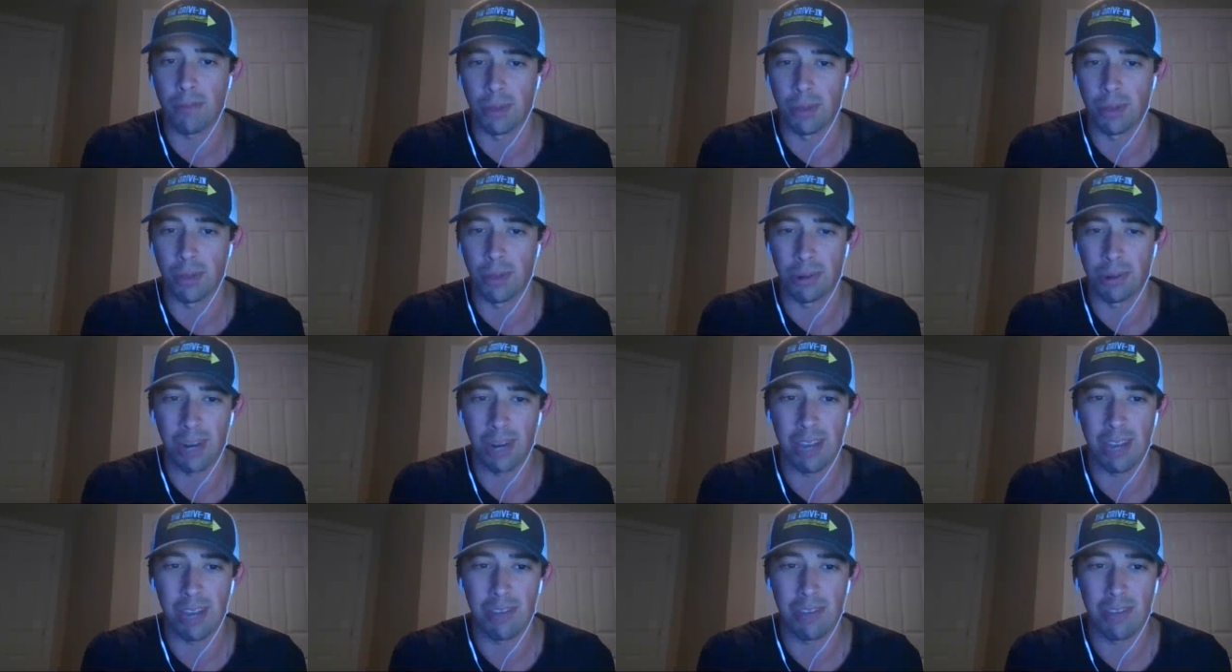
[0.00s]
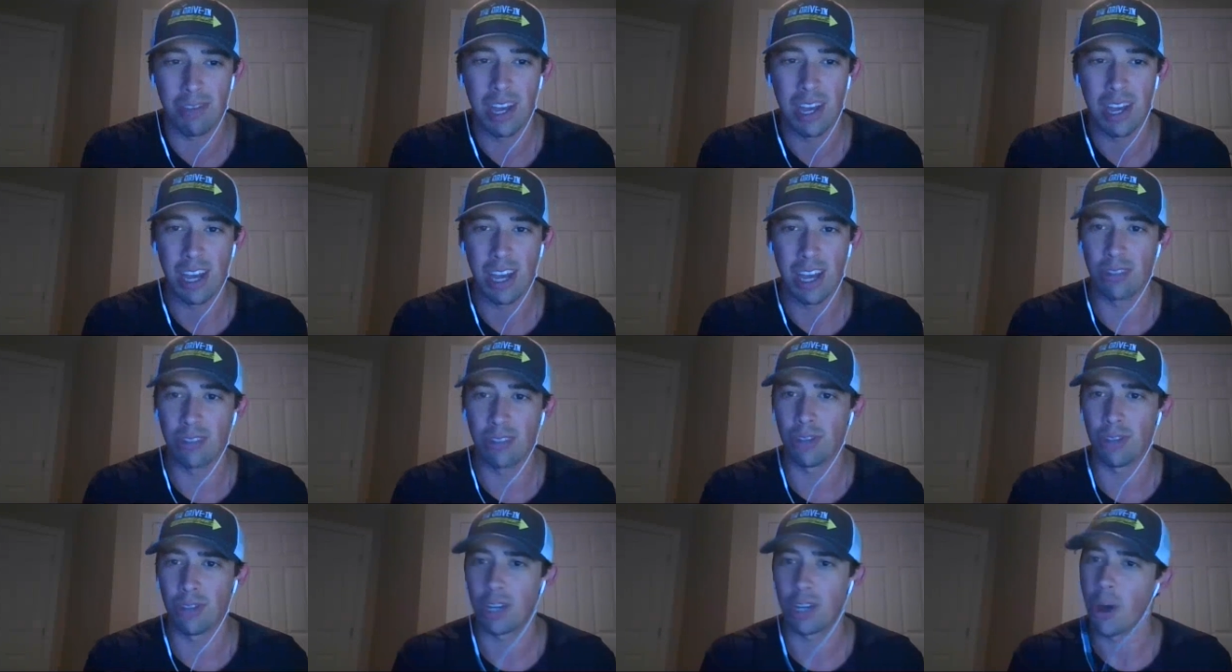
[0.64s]
the grave and they're
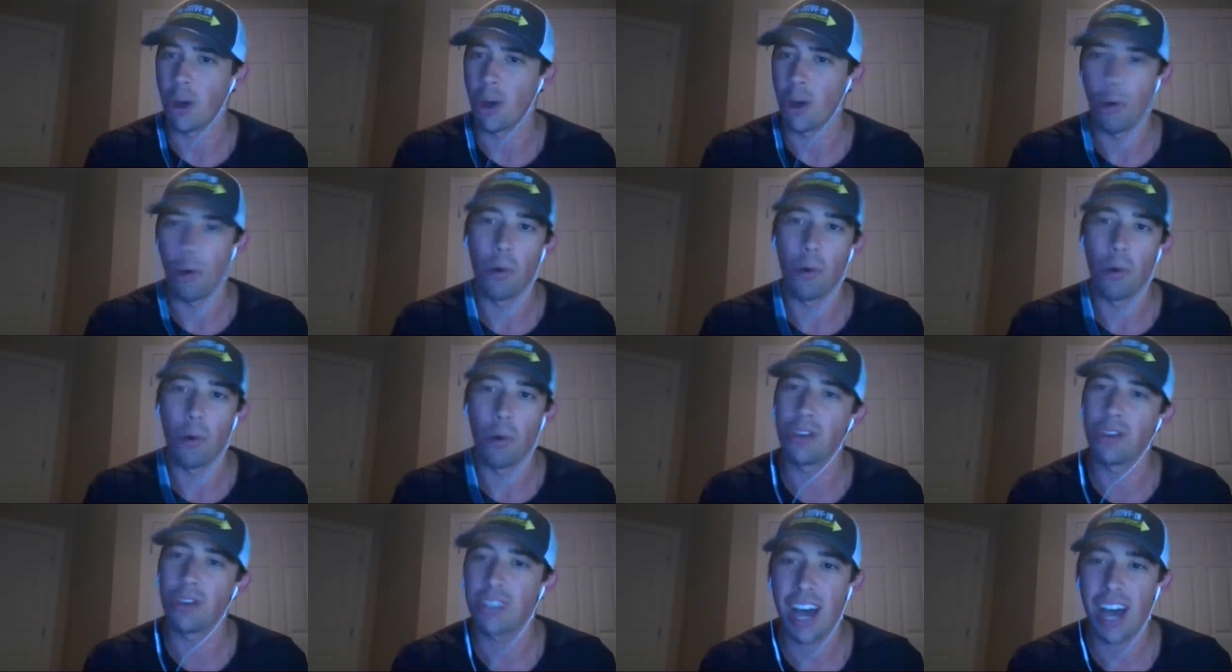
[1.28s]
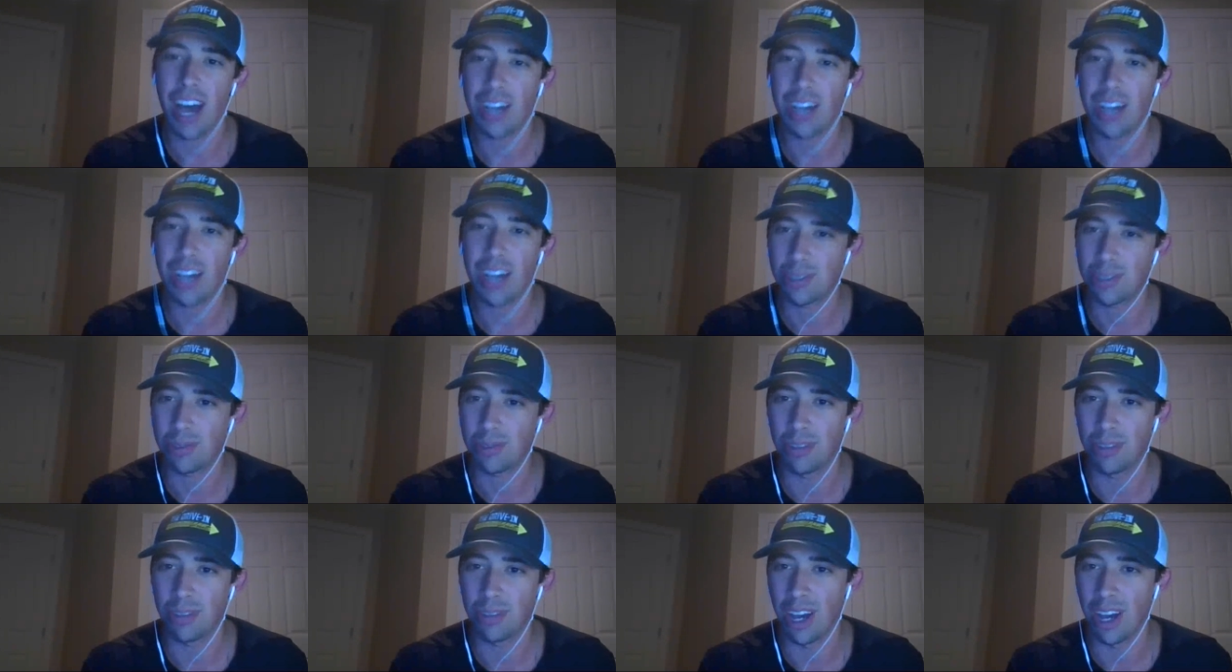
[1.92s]
like one last
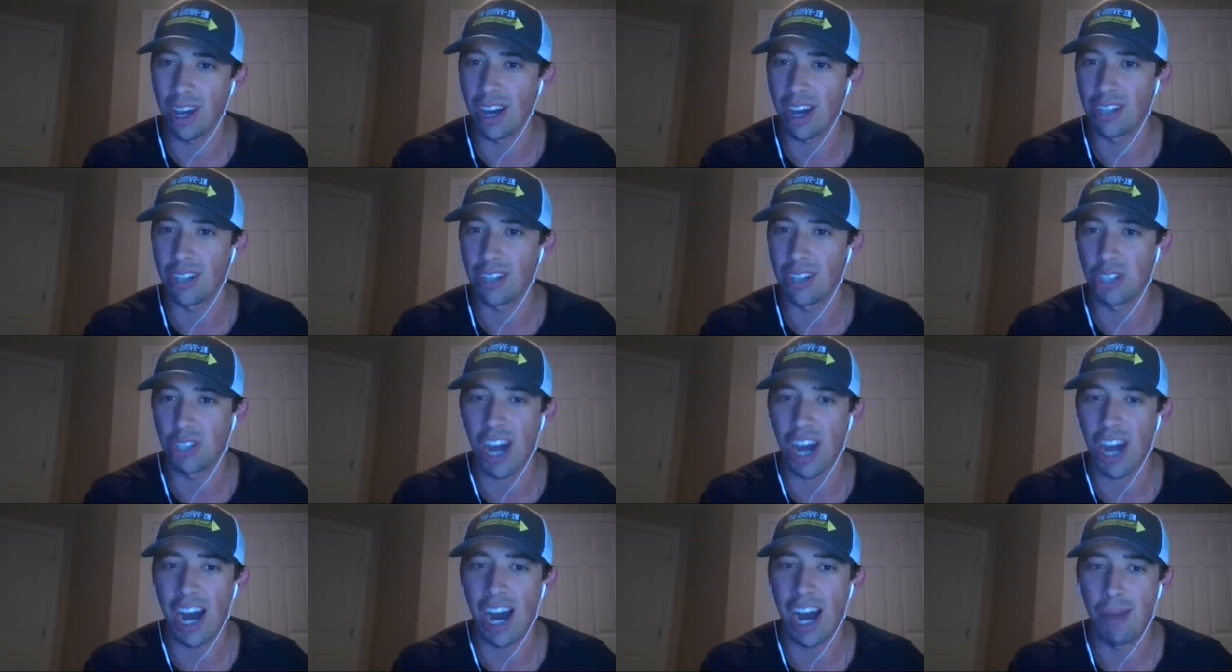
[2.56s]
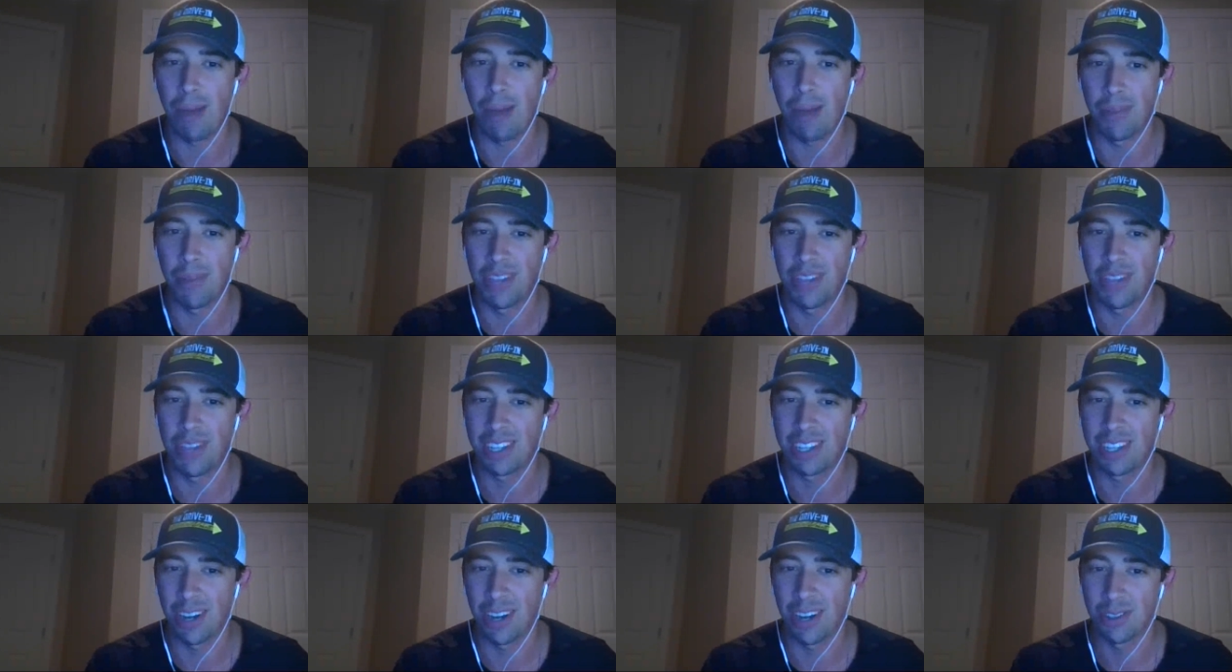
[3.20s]
uh job and then he
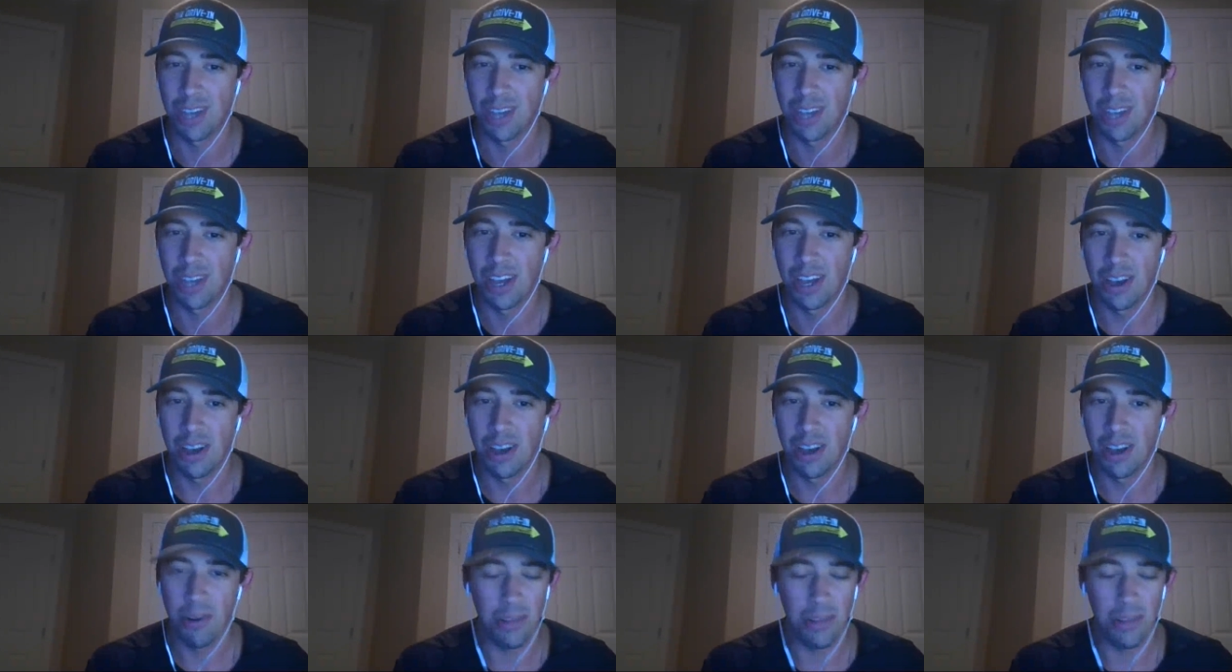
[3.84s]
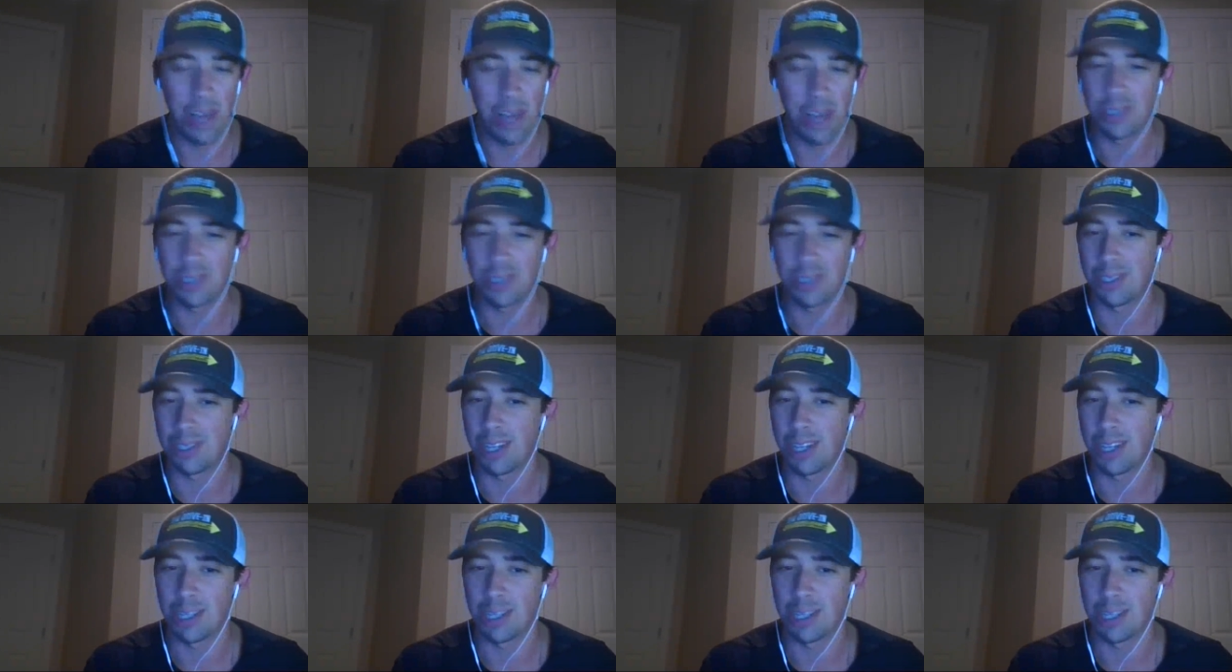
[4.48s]
goes that just
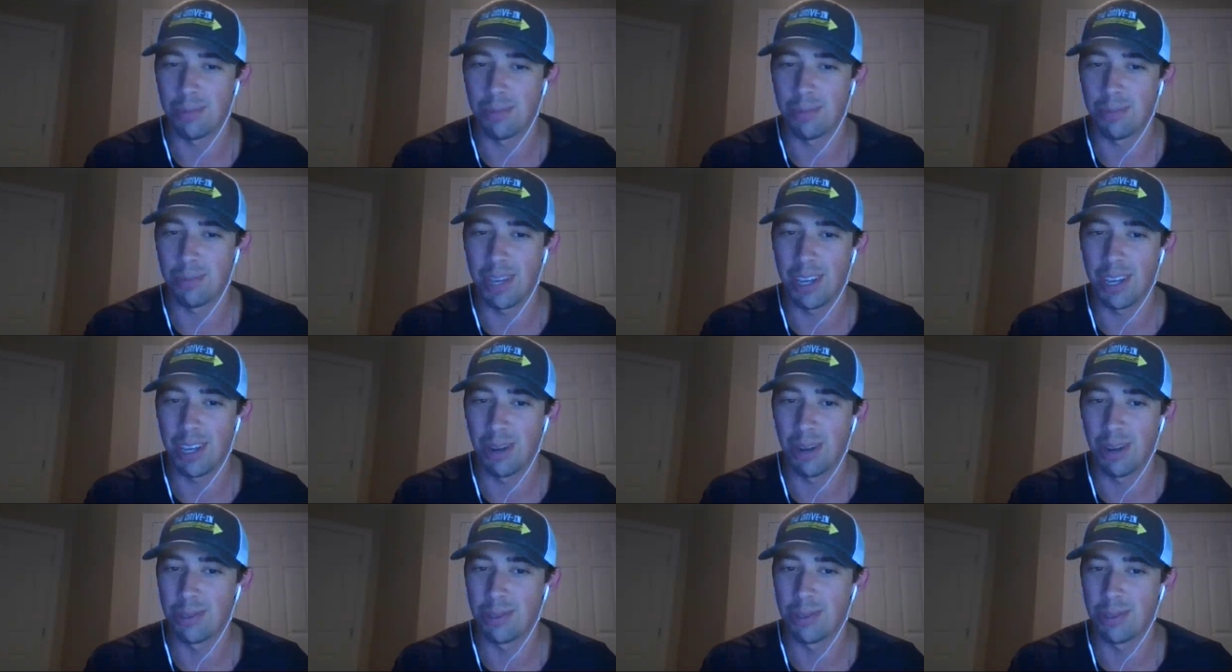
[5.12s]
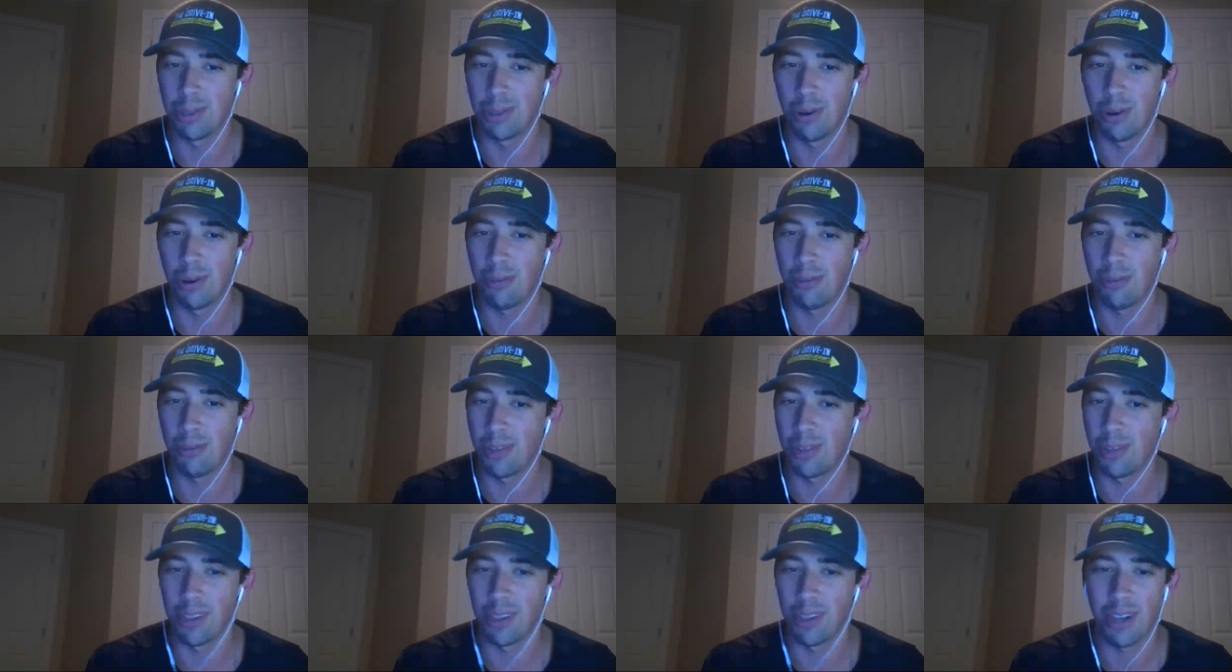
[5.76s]
tells me you don't do it for
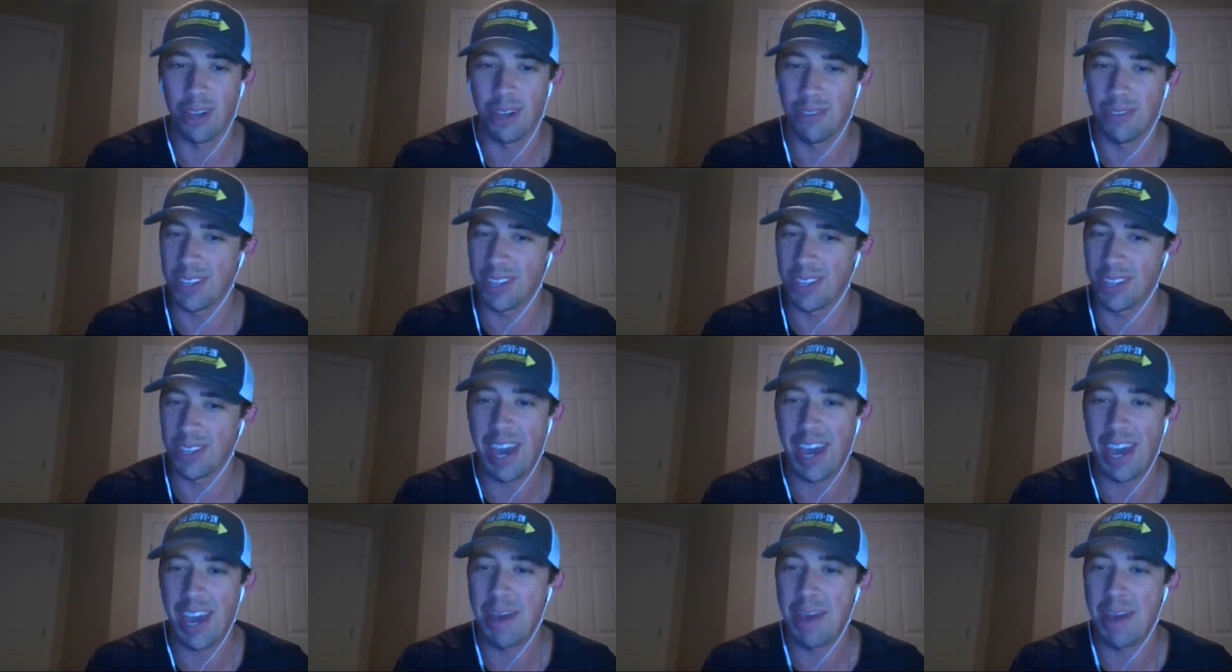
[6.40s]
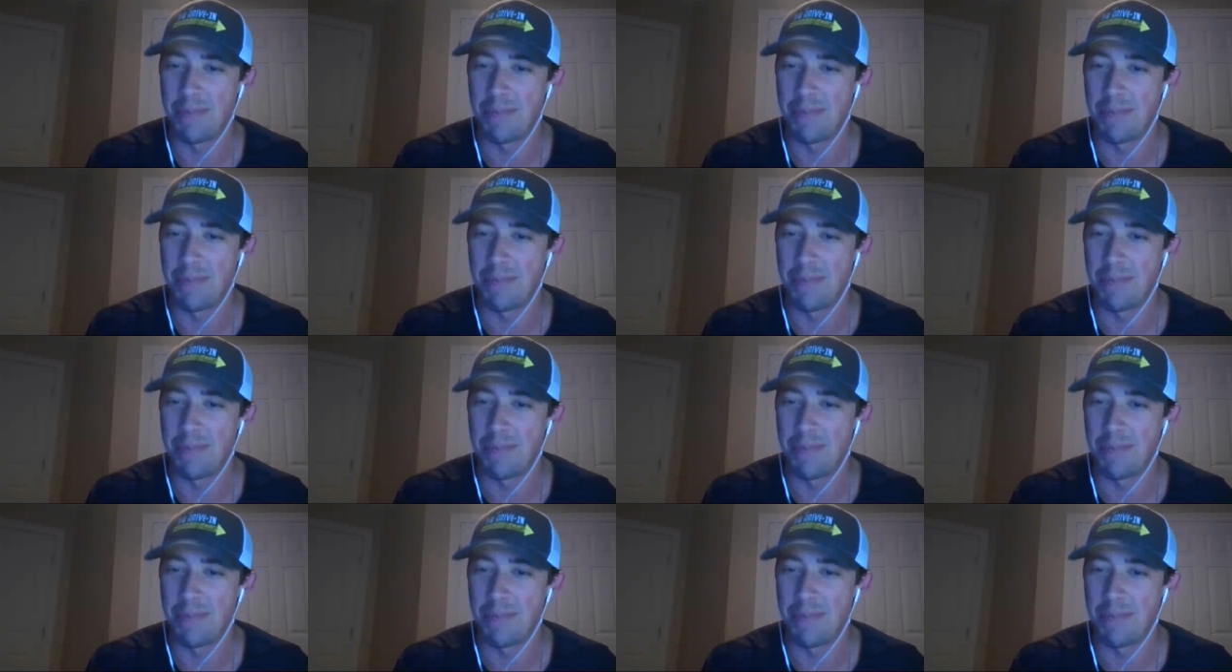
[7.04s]
the love of the game.